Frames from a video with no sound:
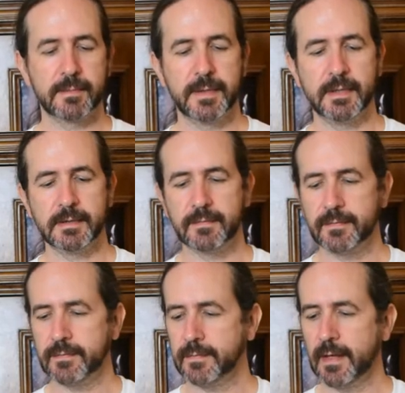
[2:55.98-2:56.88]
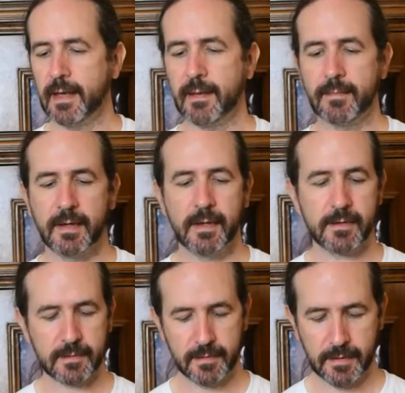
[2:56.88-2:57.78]
piece of kit.
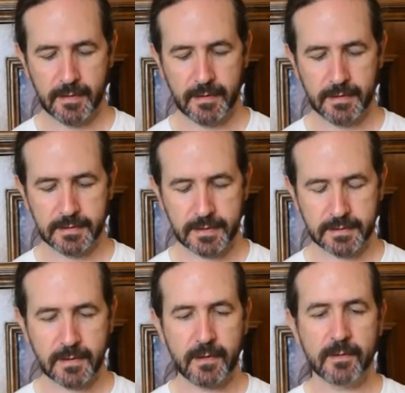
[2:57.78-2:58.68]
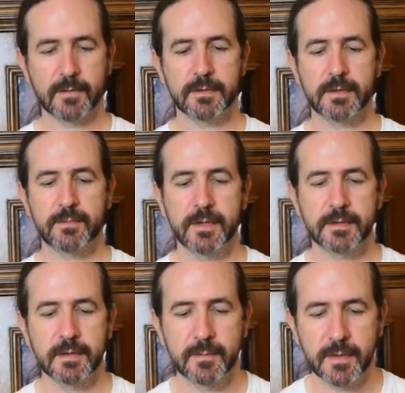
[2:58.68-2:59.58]
It says Hogwarts
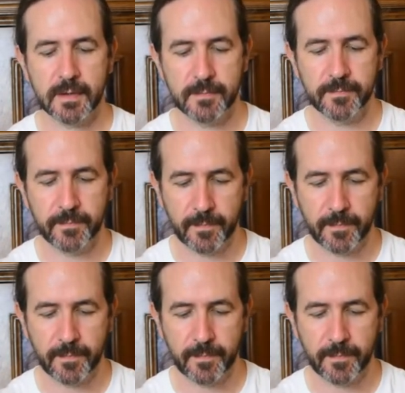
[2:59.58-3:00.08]
Express on the bottom.